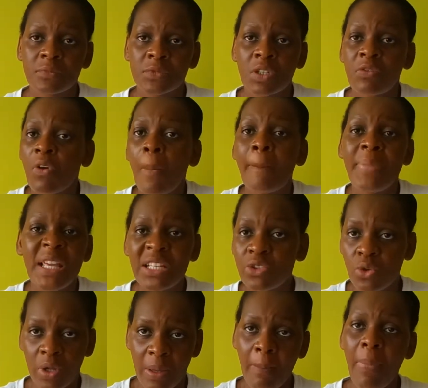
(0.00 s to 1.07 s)
for being so
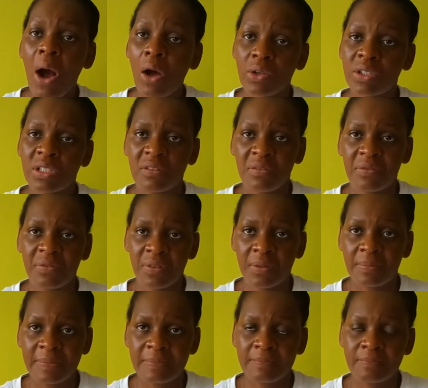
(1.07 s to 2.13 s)
impulsive?
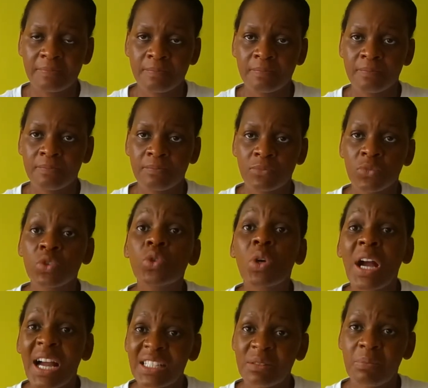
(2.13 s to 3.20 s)
You
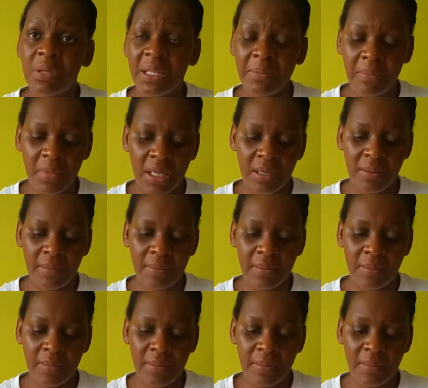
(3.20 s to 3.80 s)
can't blame me